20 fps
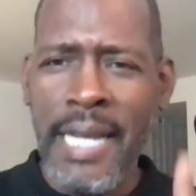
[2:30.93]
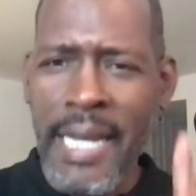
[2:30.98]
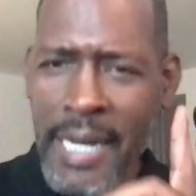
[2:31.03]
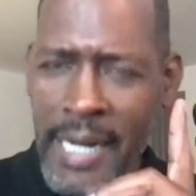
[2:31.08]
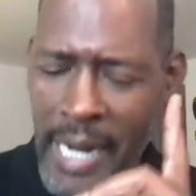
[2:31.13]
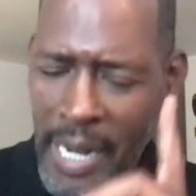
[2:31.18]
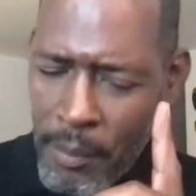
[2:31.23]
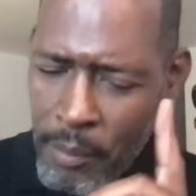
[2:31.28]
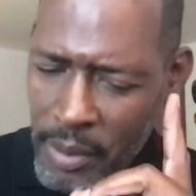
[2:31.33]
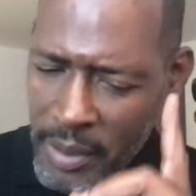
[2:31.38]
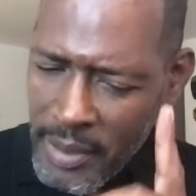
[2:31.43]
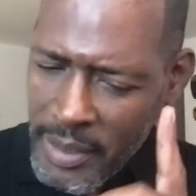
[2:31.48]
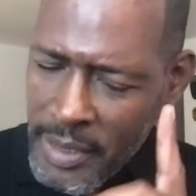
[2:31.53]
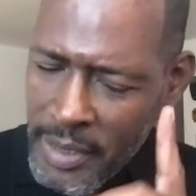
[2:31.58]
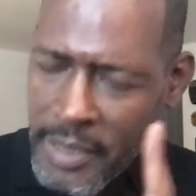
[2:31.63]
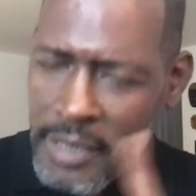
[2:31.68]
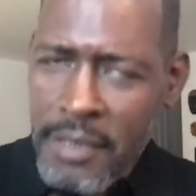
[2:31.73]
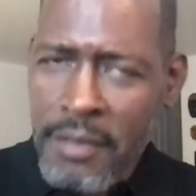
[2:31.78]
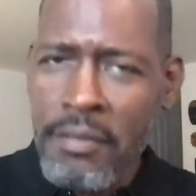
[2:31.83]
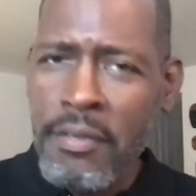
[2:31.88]
And I
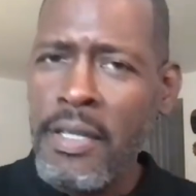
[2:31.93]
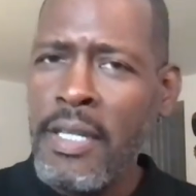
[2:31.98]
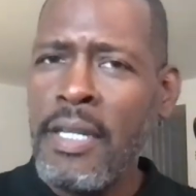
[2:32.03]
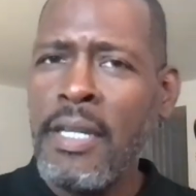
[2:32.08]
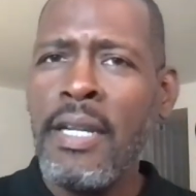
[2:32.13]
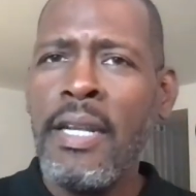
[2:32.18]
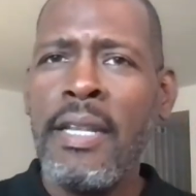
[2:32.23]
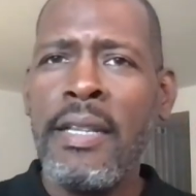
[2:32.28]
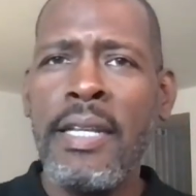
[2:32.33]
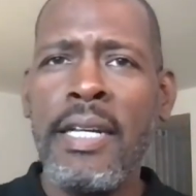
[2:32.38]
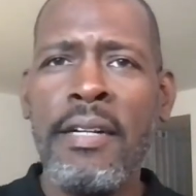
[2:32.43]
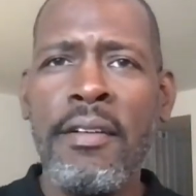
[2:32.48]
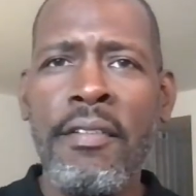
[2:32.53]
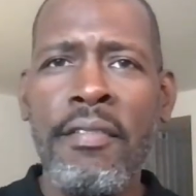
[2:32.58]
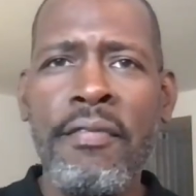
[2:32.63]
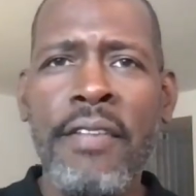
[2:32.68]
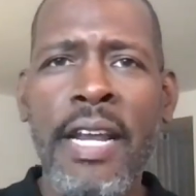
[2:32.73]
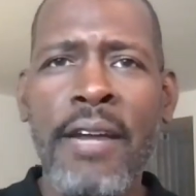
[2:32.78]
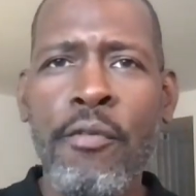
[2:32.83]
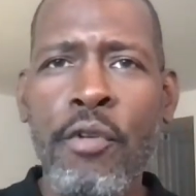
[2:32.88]
believe that if
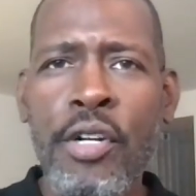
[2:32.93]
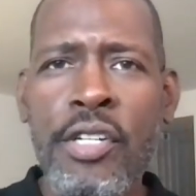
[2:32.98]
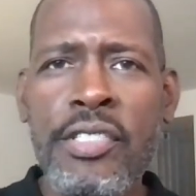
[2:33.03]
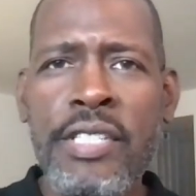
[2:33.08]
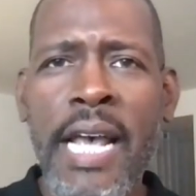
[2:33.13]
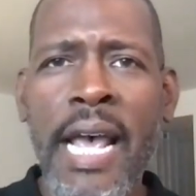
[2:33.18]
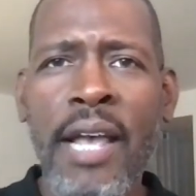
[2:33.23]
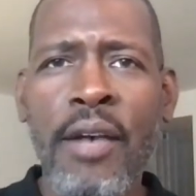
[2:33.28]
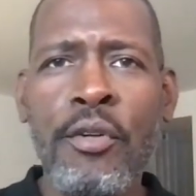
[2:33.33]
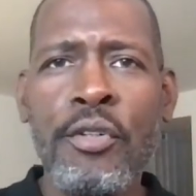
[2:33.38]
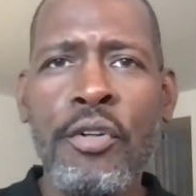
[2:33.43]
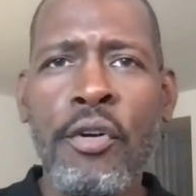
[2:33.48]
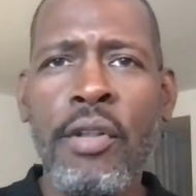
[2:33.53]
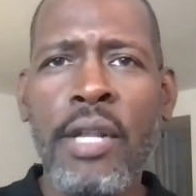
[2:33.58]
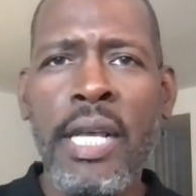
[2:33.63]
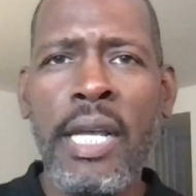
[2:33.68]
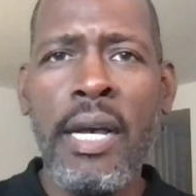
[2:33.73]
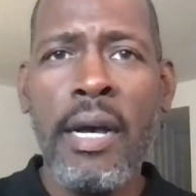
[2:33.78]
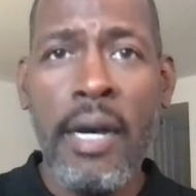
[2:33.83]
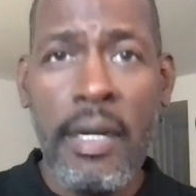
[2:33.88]
Favorite is tackled
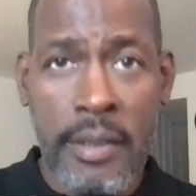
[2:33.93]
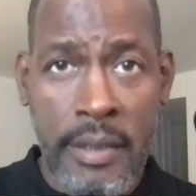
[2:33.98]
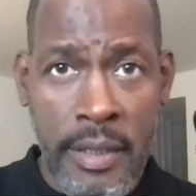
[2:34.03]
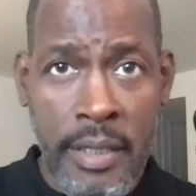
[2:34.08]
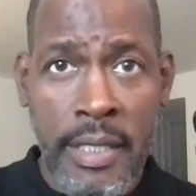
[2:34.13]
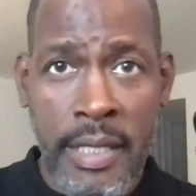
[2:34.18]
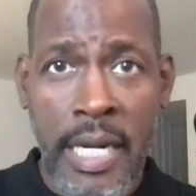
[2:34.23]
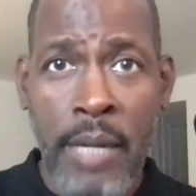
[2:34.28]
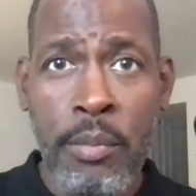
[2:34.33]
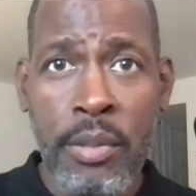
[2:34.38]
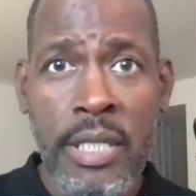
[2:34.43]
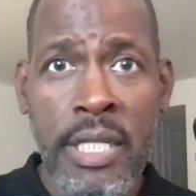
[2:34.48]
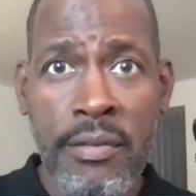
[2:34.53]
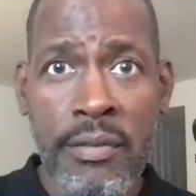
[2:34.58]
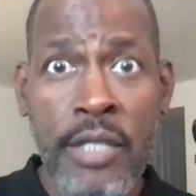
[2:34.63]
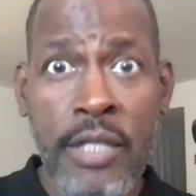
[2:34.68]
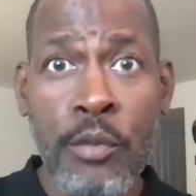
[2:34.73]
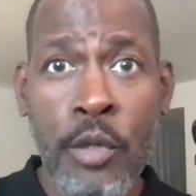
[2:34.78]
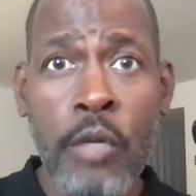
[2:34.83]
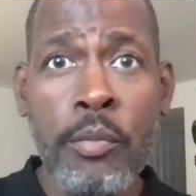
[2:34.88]
early on, and I believe
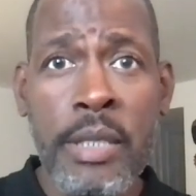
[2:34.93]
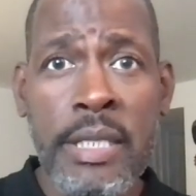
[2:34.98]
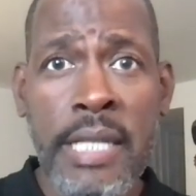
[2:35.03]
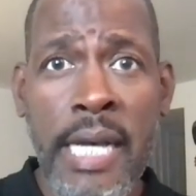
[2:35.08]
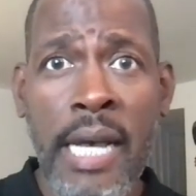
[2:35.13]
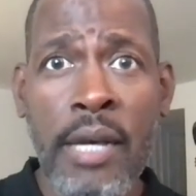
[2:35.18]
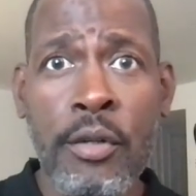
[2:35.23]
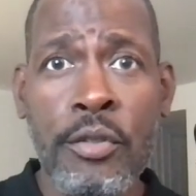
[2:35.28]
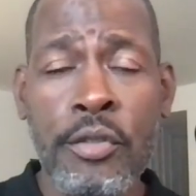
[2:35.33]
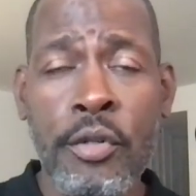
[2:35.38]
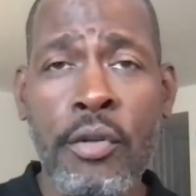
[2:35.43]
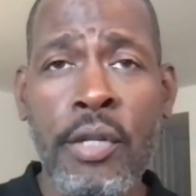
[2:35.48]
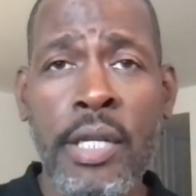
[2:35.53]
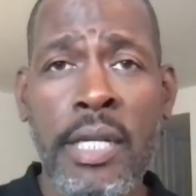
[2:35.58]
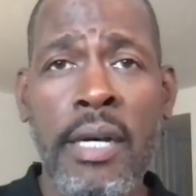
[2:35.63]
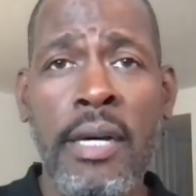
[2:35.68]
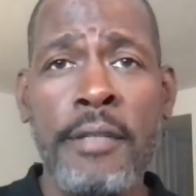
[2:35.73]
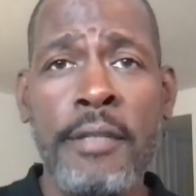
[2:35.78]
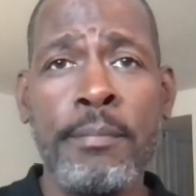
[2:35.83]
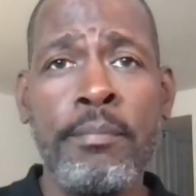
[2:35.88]
he will be tackled early
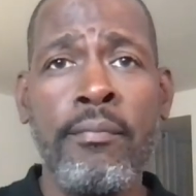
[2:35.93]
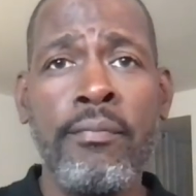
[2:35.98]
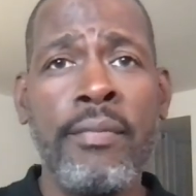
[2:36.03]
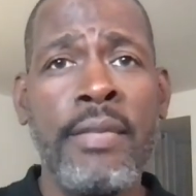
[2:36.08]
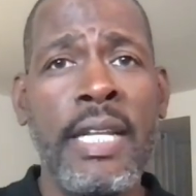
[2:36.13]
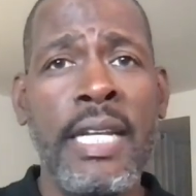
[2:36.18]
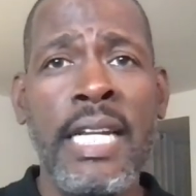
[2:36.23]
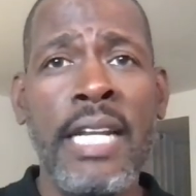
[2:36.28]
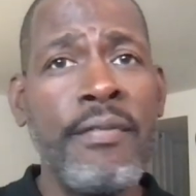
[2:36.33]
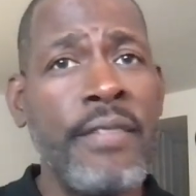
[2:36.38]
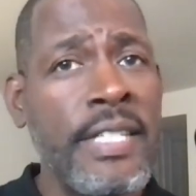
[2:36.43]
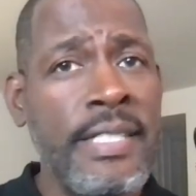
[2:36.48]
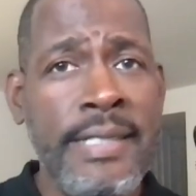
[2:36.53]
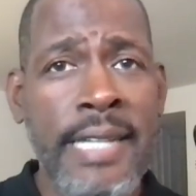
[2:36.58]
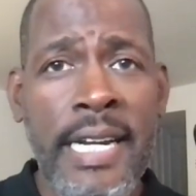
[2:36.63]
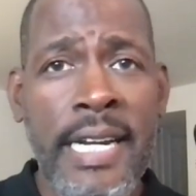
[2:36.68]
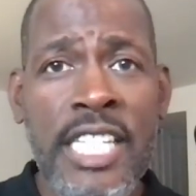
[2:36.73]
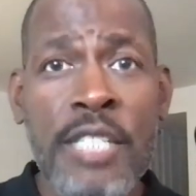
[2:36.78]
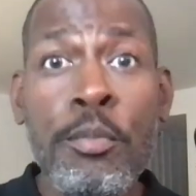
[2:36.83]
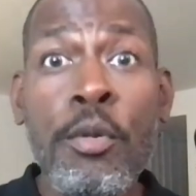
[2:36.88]
on, and if he's
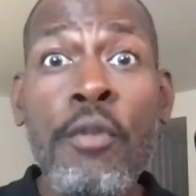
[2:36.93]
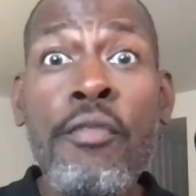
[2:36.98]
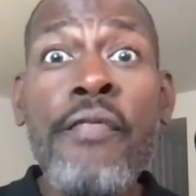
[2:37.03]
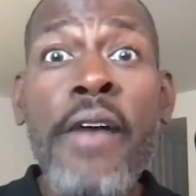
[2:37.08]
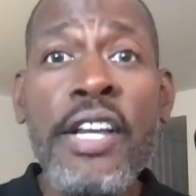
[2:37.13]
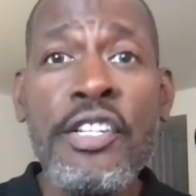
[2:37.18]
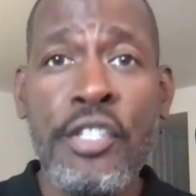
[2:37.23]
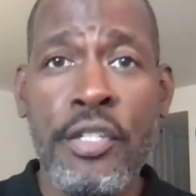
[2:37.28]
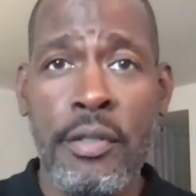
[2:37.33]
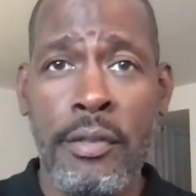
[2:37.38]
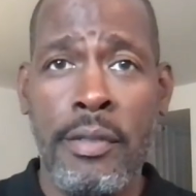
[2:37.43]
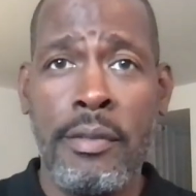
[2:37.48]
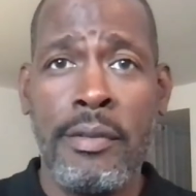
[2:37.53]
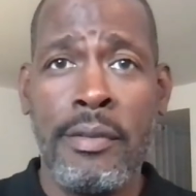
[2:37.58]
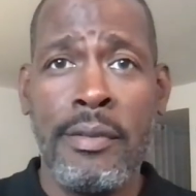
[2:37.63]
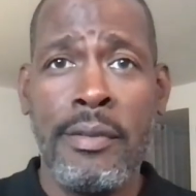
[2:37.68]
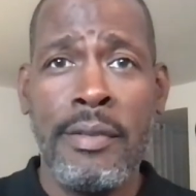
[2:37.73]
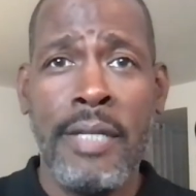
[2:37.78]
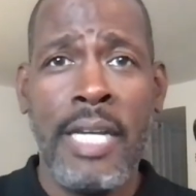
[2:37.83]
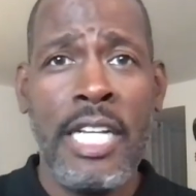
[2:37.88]
not as professional
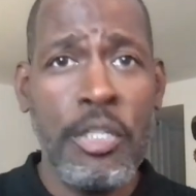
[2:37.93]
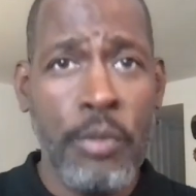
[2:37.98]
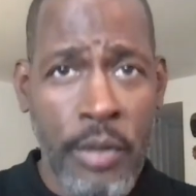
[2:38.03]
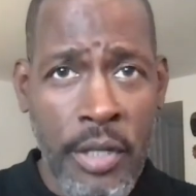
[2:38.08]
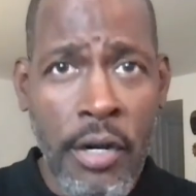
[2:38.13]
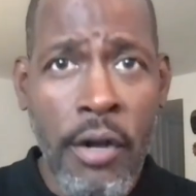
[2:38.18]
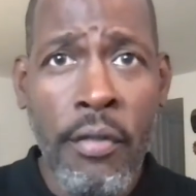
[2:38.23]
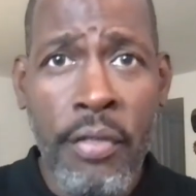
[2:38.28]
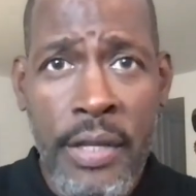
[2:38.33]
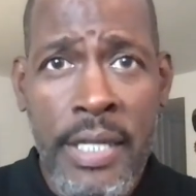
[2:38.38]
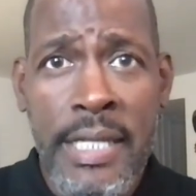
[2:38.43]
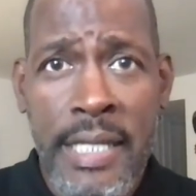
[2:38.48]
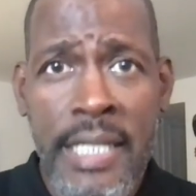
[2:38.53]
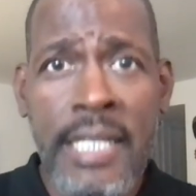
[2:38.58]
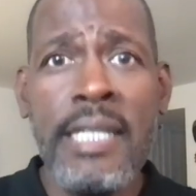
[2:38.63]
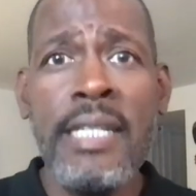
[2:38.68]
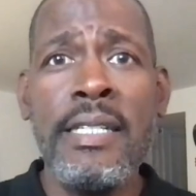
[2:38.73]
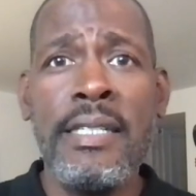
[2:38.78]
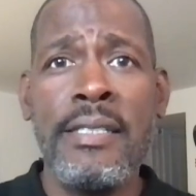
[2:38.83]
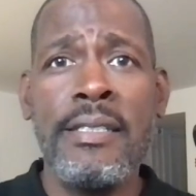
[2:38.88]
as we all think
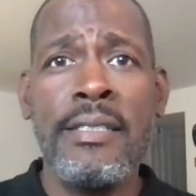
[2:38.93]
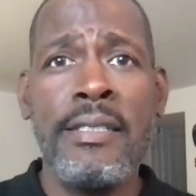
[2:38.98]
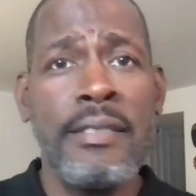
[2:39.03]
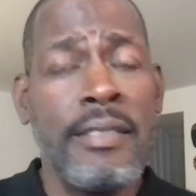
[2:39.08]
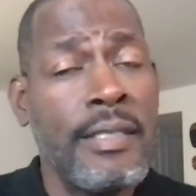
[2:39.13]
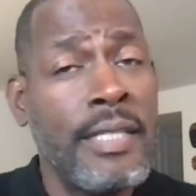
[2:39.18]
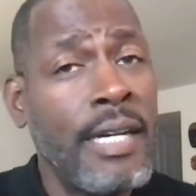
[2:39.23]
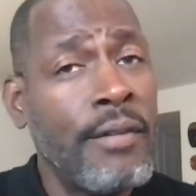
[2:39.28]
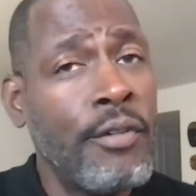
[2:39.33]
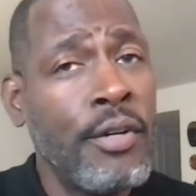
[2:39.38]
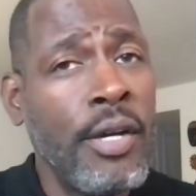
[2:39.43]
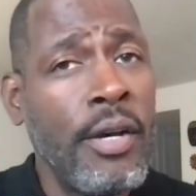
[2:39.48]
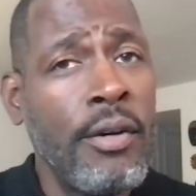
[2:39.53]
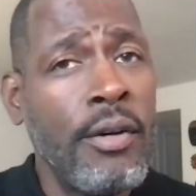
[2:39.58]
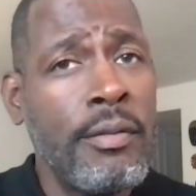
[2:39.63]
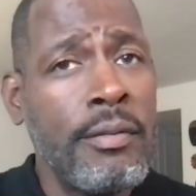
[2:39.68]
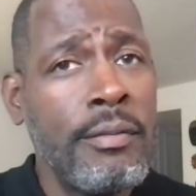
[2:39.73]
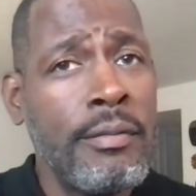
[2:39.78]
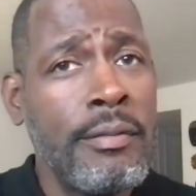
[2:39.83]
he is, you never know,